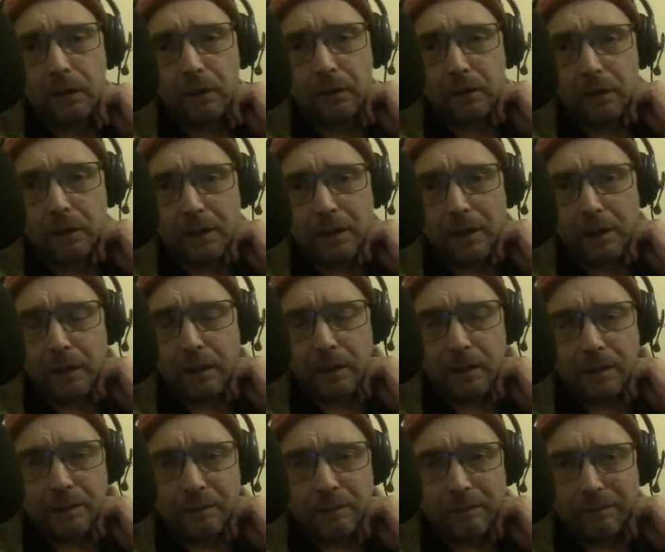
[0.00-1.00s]

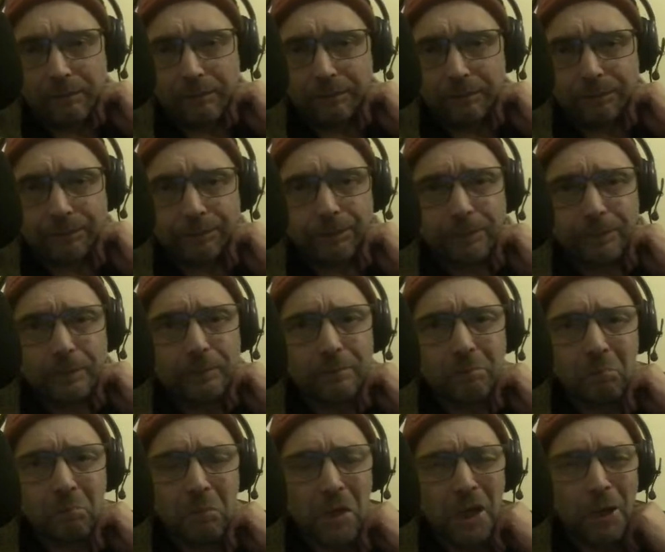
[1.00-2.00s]

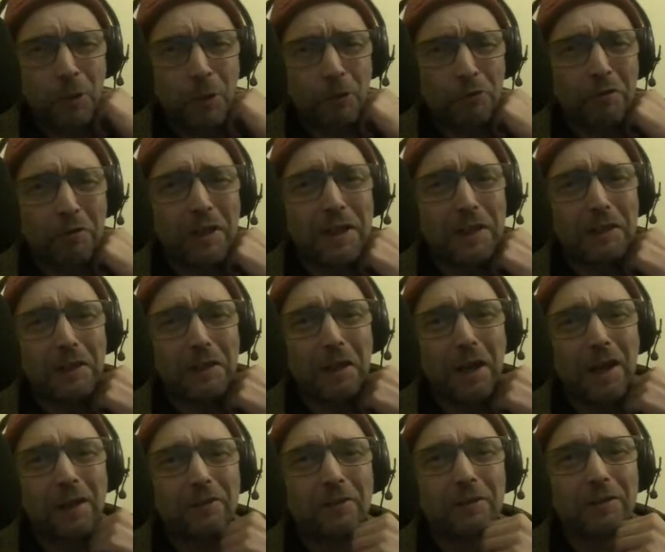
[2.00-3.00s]
So they're not debating
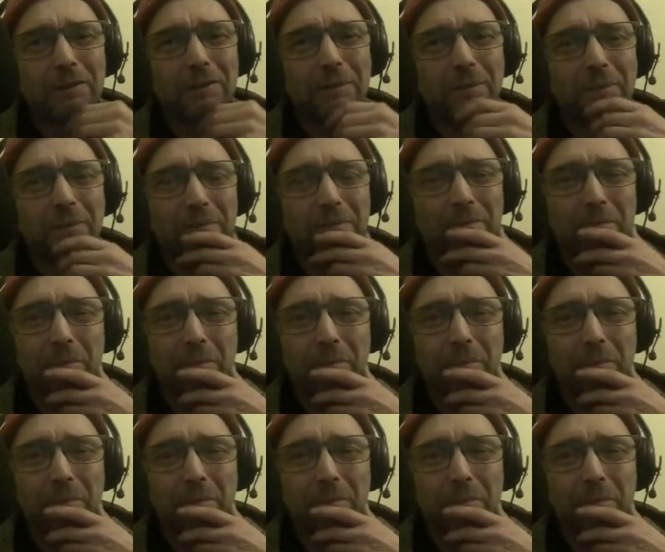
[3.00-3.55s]
each other.